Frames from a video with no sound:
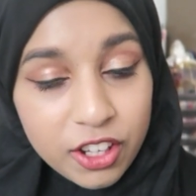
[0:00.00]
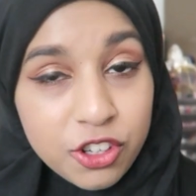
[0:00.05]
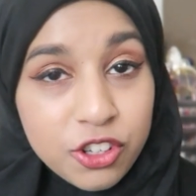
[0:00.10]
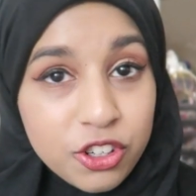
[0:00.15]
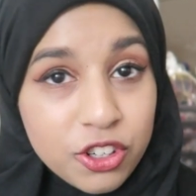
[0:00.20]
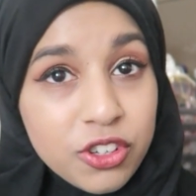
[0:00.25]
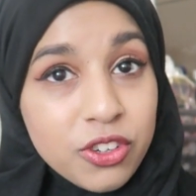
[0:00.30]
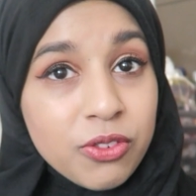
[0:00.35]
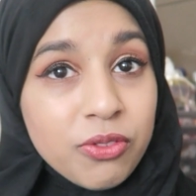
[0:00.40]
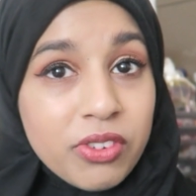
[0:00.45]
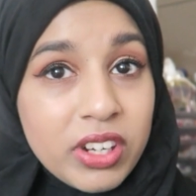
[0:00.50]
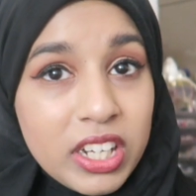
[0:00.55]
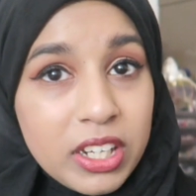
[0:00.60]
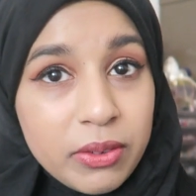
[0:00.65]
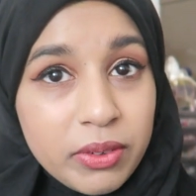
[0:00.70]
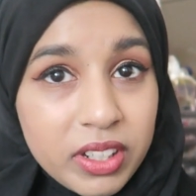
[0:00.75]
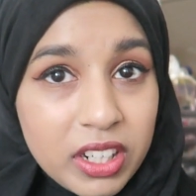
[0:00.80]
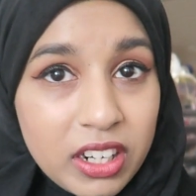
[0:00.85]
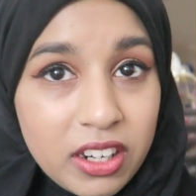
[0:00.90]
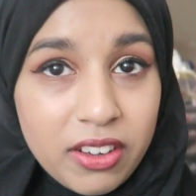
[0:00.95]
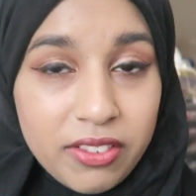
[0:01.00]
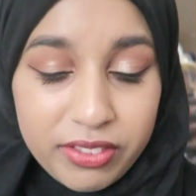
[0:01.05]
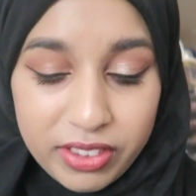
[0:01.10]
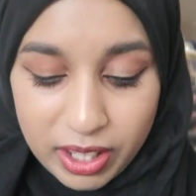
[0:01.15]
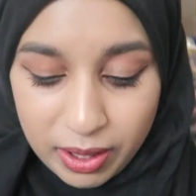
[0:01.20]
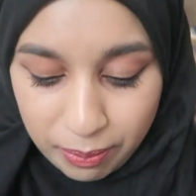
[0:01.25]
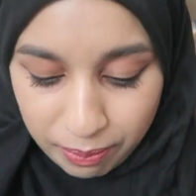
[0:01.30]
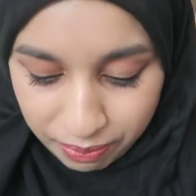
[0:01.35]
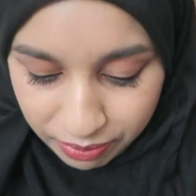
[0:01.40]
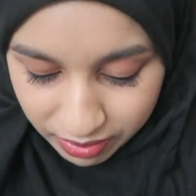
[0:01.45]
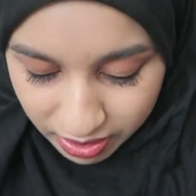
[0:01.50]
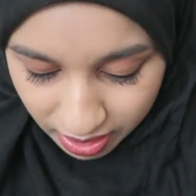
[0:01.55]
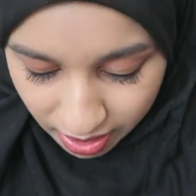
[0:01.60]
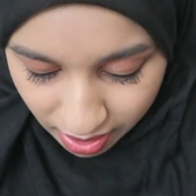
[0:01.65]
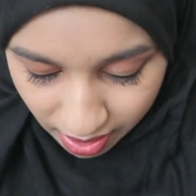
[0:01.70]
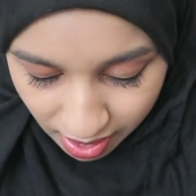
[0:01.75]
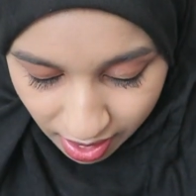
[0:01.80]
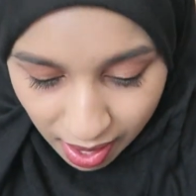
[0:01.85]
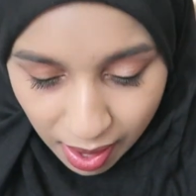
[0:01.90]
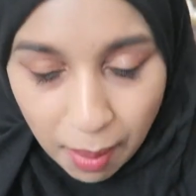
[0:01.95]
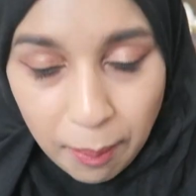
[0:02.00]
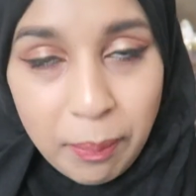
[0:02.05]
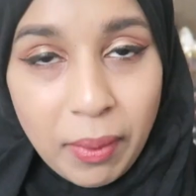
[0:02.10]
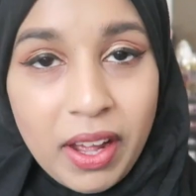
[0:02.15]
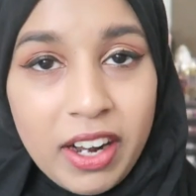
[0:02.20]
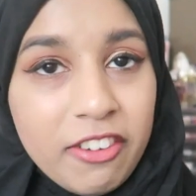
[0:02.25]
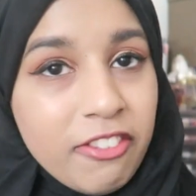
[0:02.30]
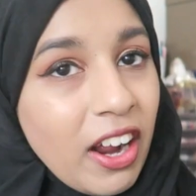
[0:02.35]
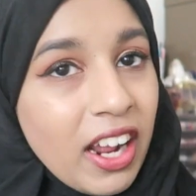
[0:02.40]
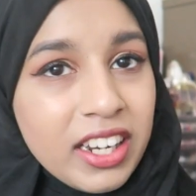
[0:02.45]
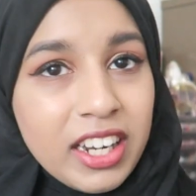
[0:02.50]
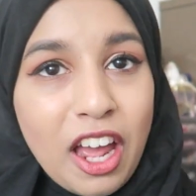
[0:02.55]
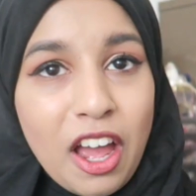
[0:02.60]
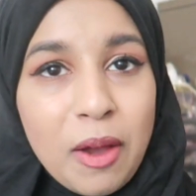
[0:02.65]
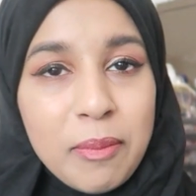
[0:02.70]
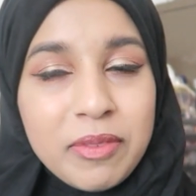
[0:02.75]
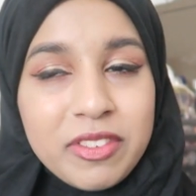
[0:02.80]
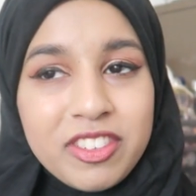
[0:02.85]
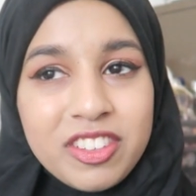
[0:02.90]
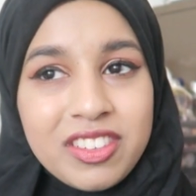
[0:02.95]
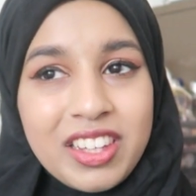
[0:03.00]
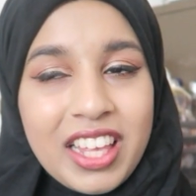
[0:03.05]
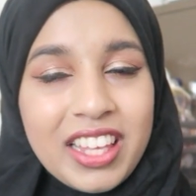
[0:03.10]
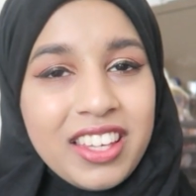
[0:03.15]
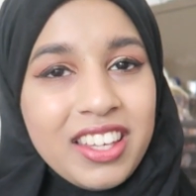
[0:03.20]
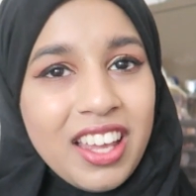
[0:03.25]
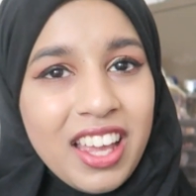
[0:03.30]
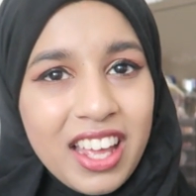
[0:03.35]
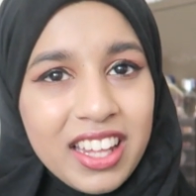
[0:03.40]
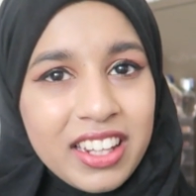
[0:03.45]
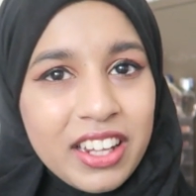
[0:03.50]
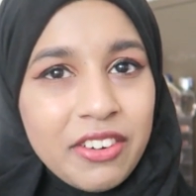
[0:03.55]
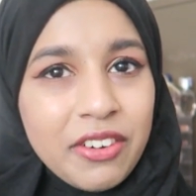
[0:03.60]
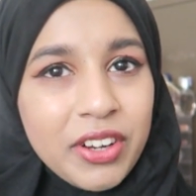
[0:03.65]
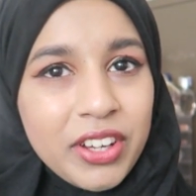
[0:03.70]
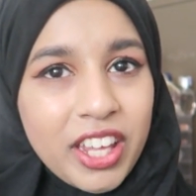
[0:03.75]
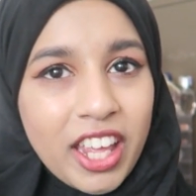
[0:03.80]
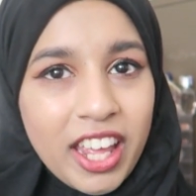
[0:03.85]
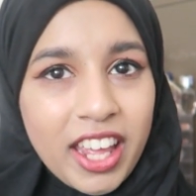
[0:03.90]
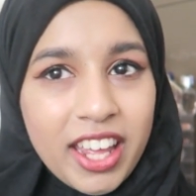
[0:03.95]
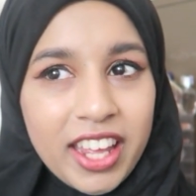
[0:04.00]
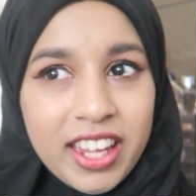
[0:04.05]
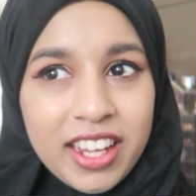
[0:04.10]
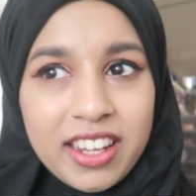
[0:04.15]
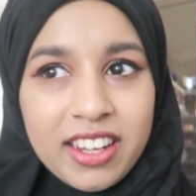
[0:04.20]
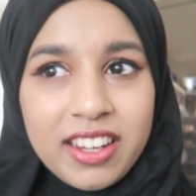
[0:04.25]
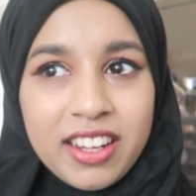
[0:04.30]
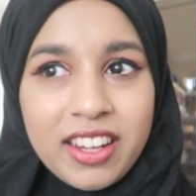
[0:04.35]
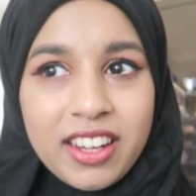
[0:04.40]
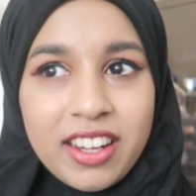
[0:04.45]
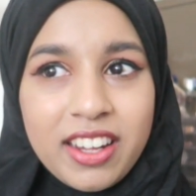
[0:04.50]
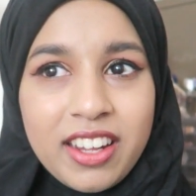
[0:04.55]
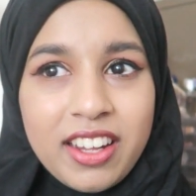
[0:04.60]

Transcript: I do really want to love them, but right now I'm just like, yeah, they're okay.